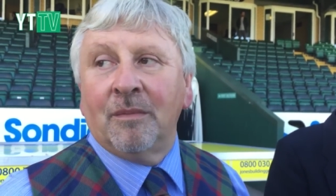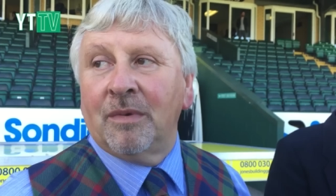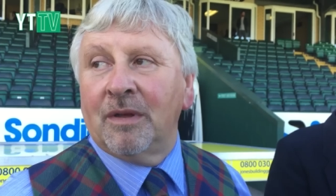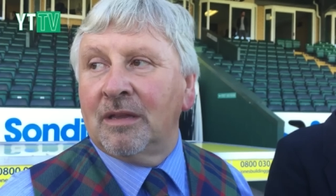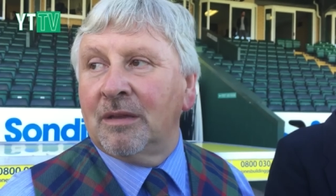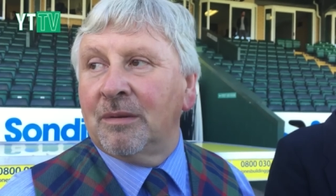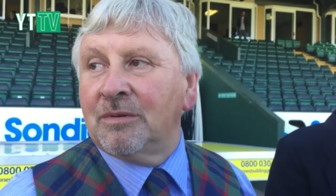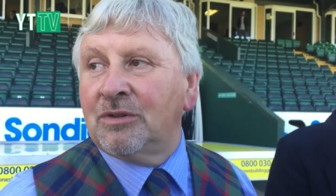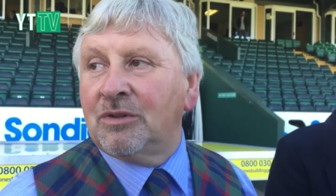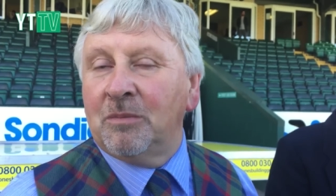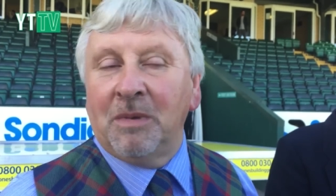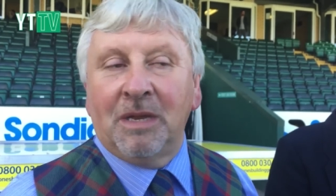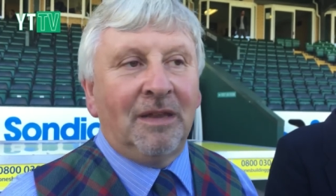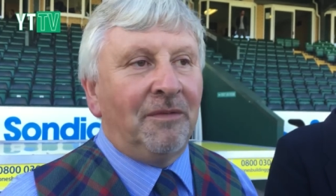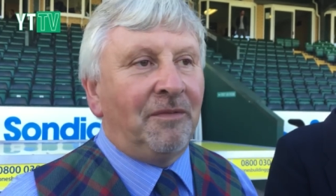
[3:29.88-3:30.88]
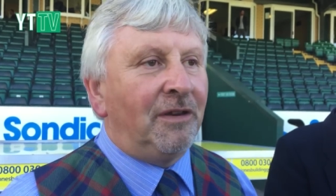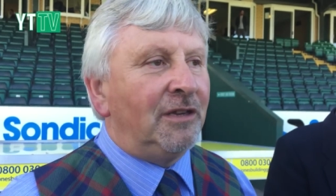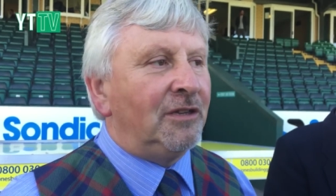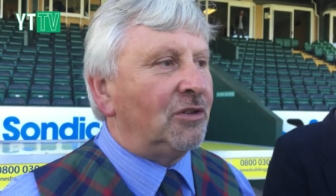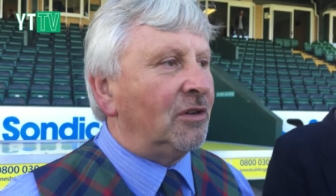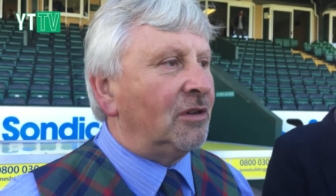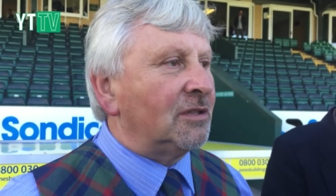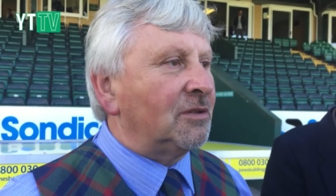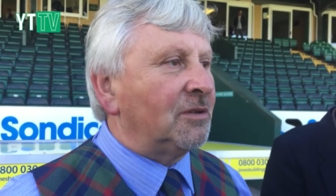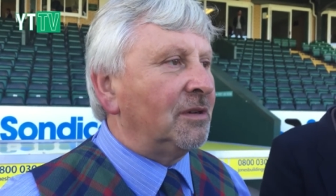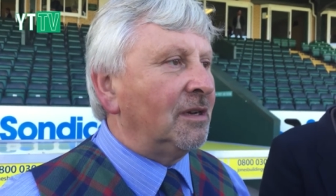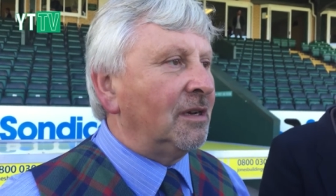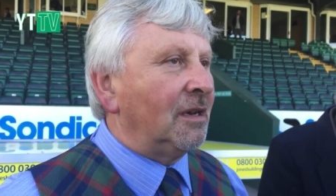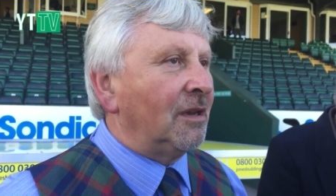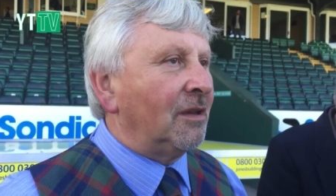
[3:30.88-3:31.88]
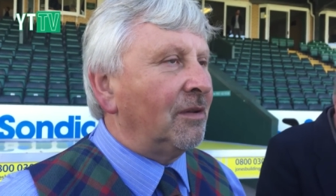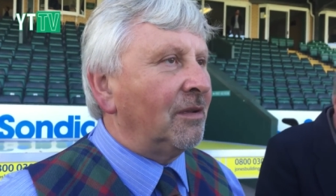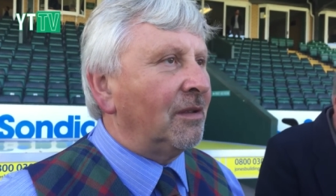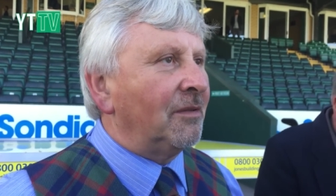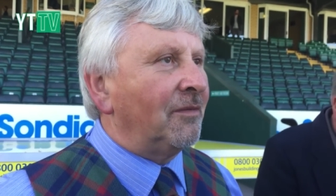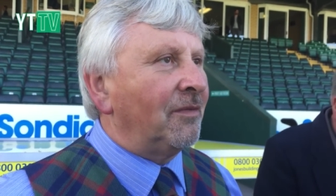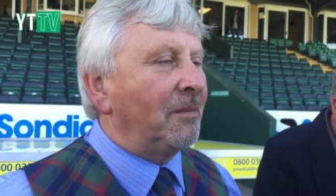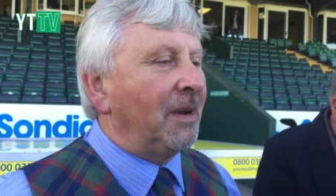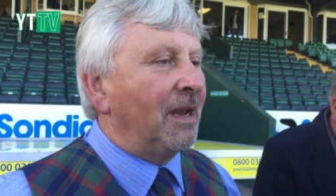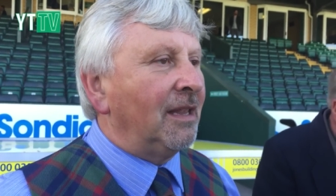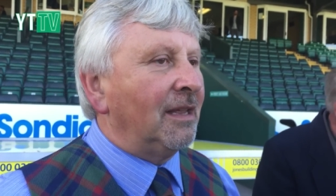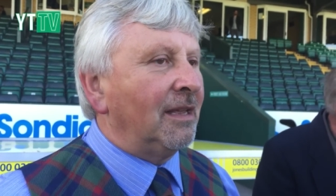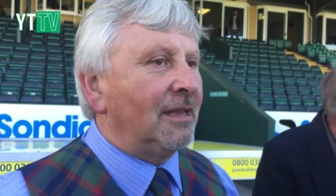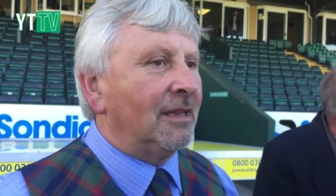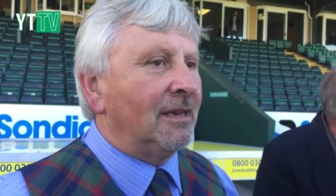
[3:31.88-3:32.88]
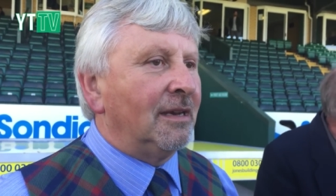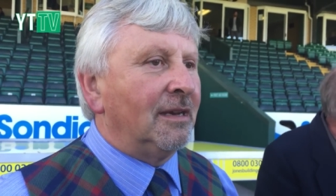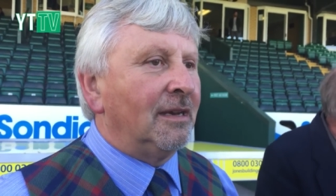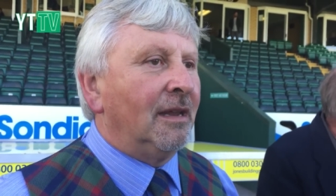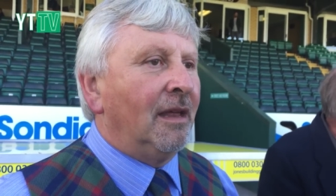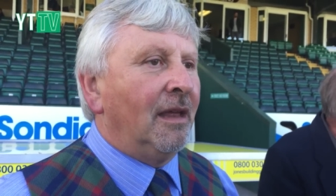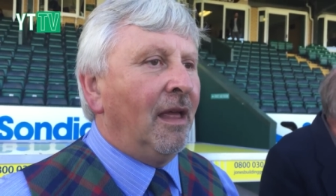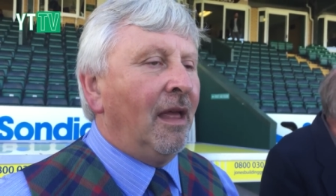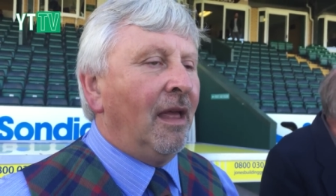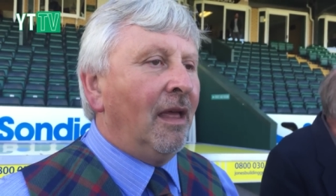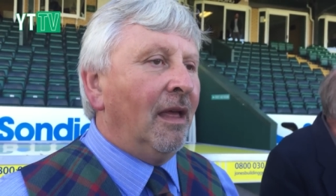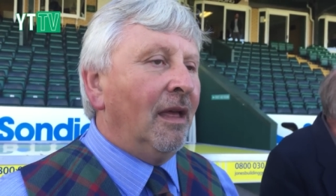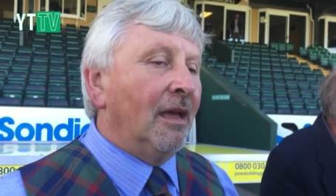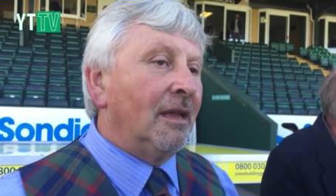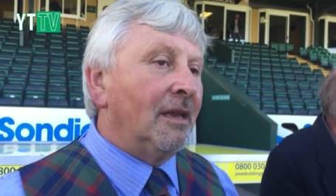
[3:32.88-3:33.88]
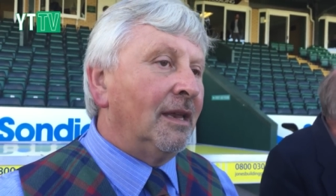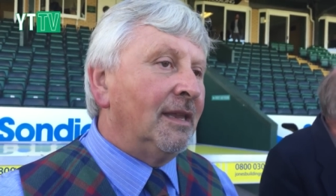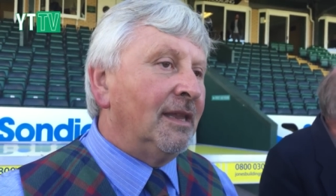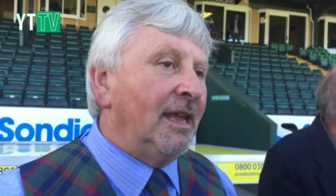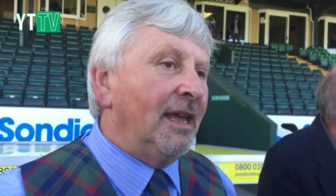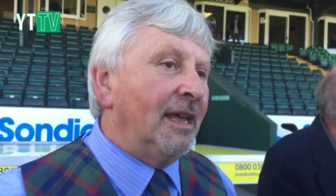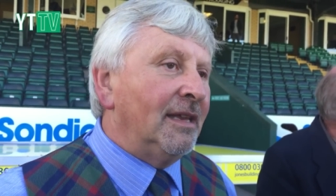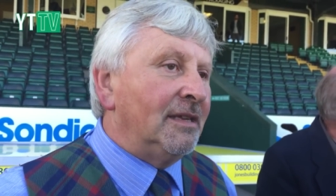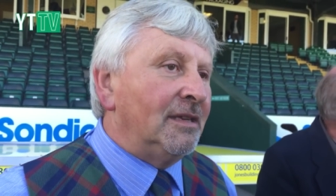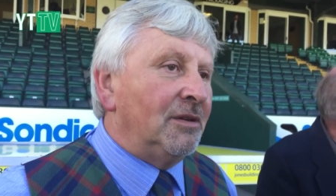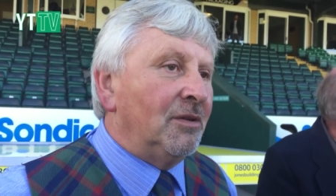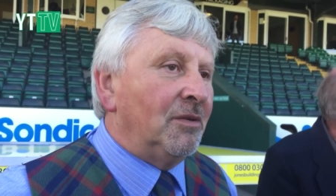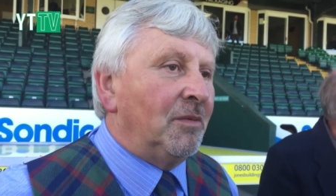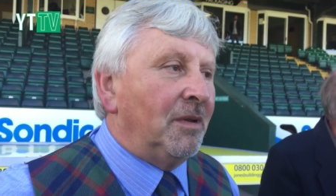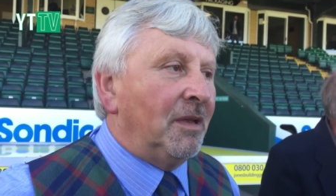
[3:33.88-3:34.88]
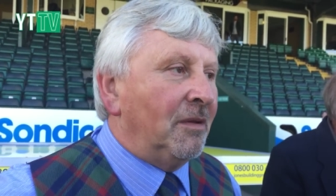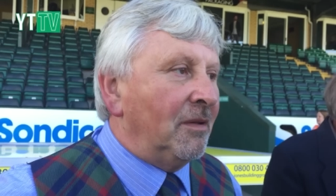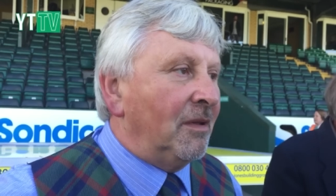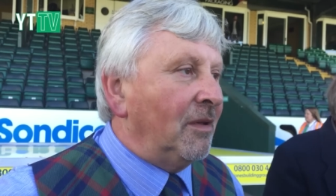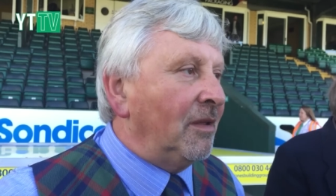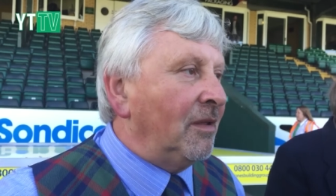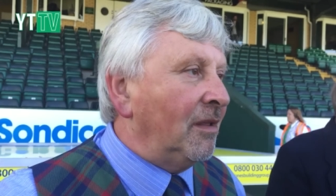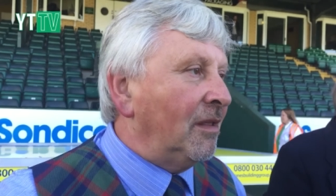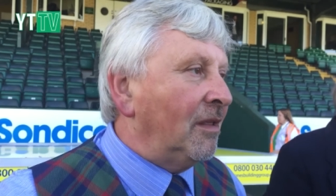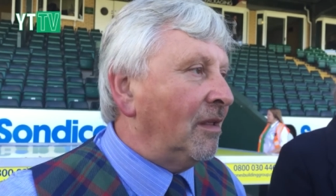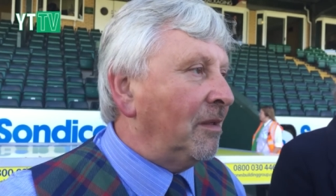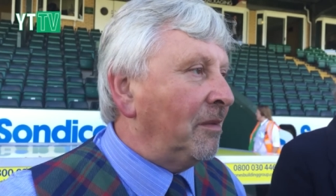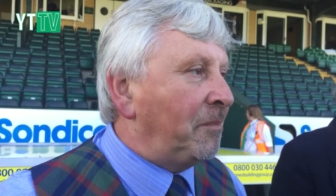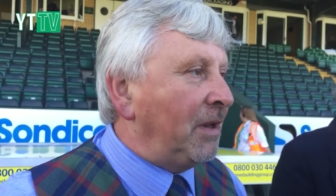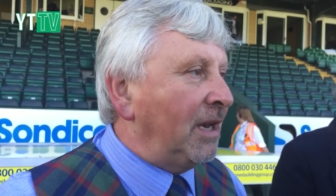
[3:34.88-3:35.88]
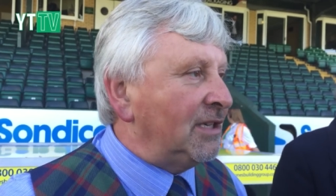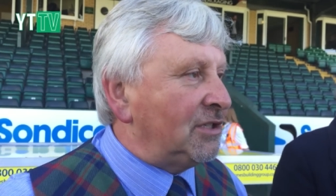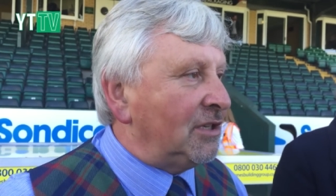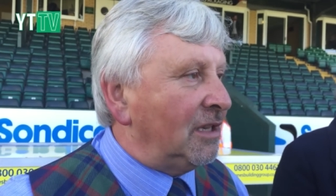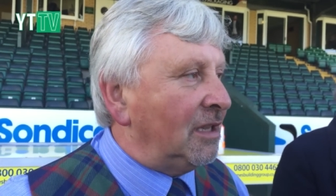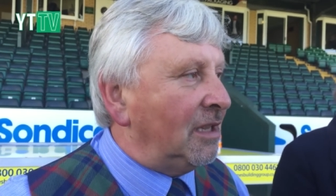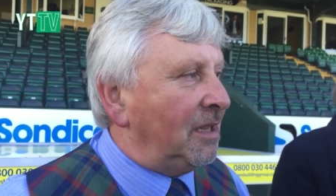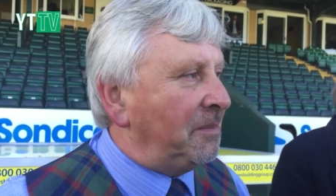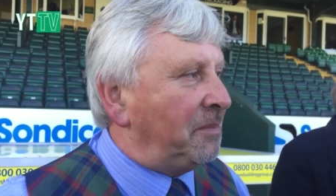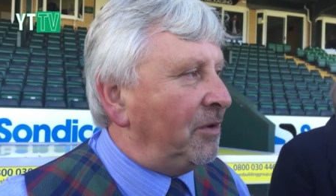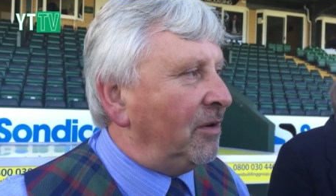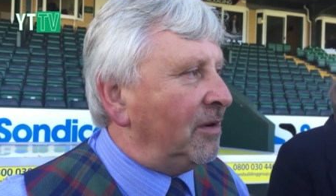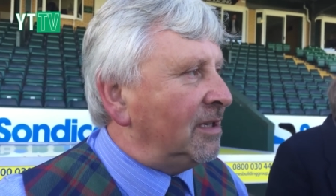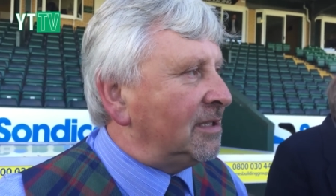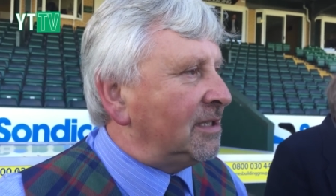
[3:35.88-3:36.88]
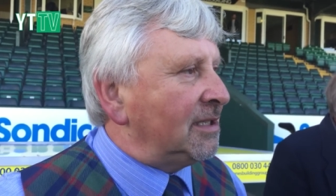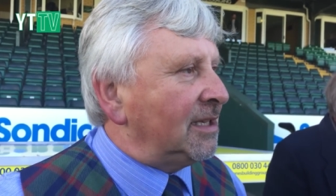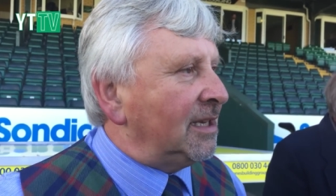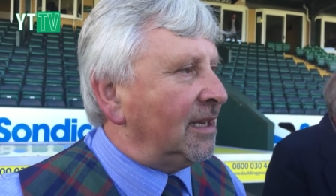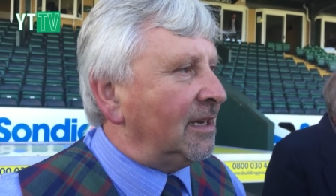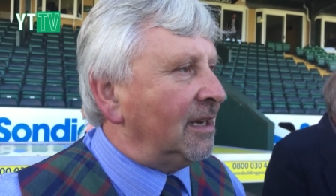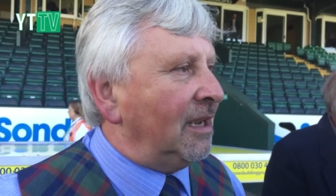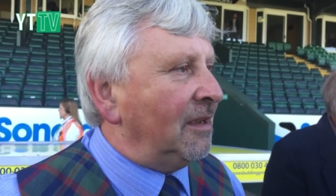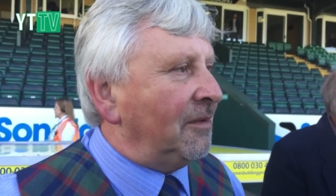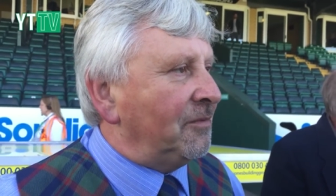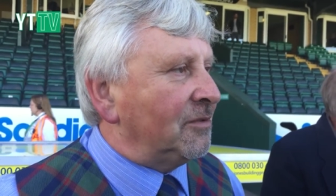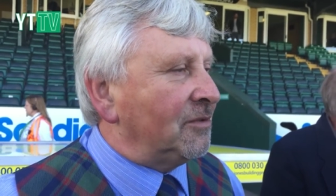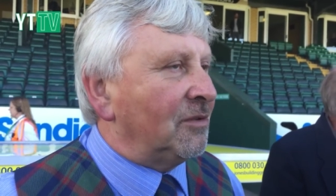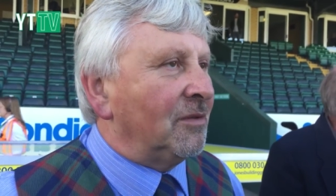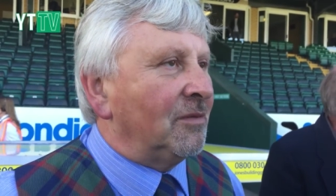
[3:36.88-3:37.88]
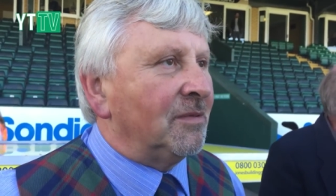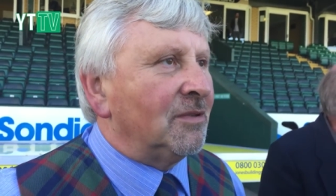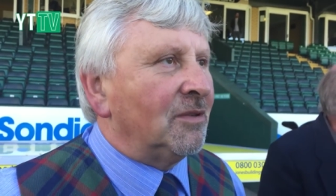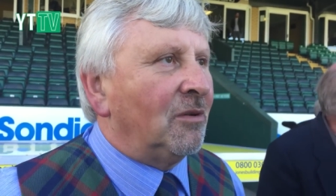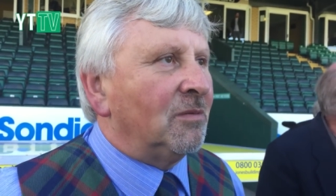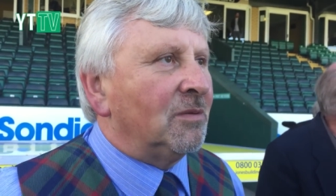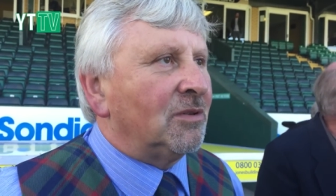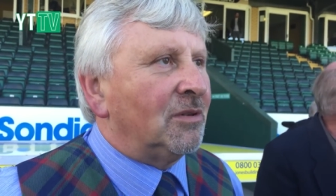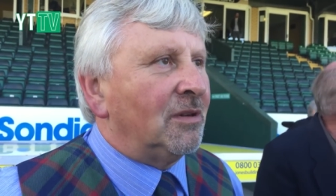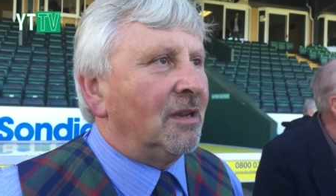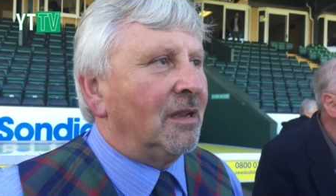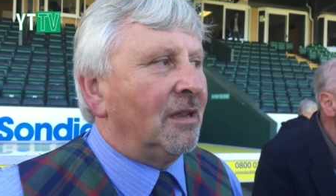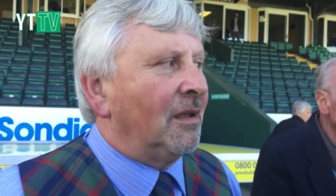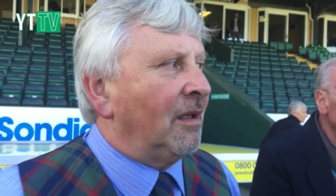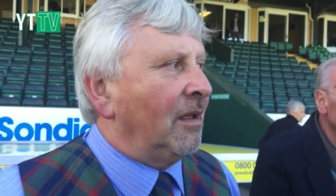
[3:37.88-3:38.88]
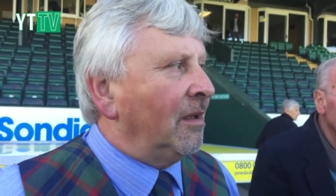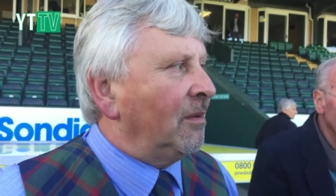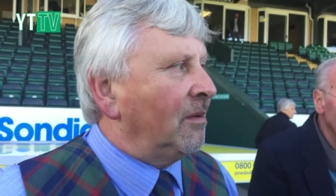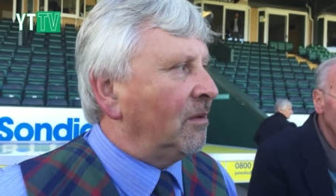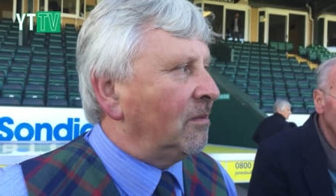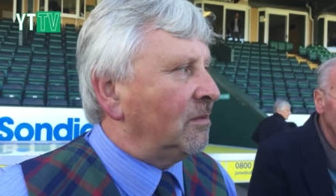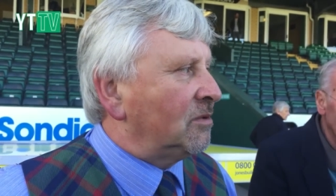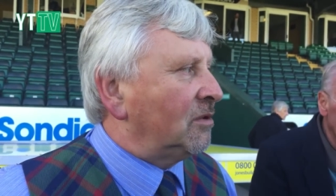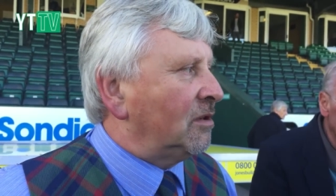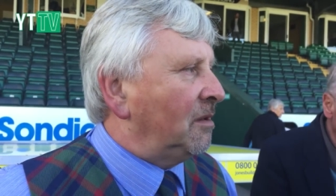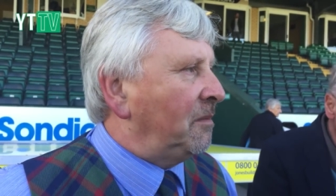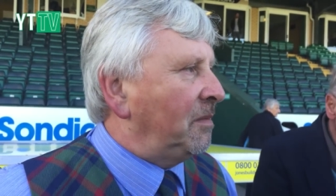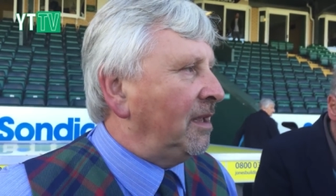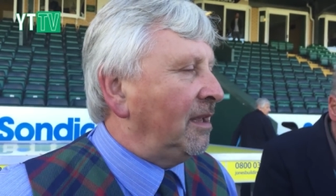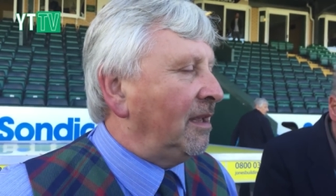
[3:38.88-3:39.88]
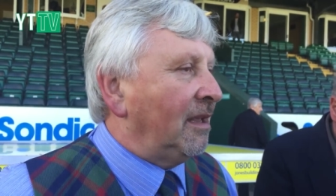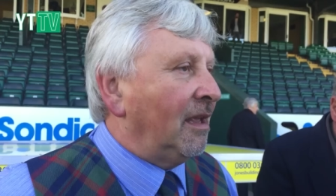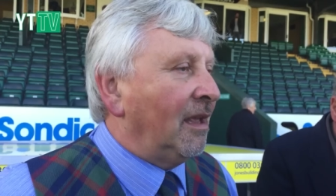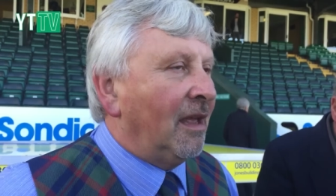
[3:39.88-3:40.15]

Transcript: But there was too many free shots going in for my liking, and, and in the end, you know, we, the pressure that they put on us the second half was, was always going to always going to be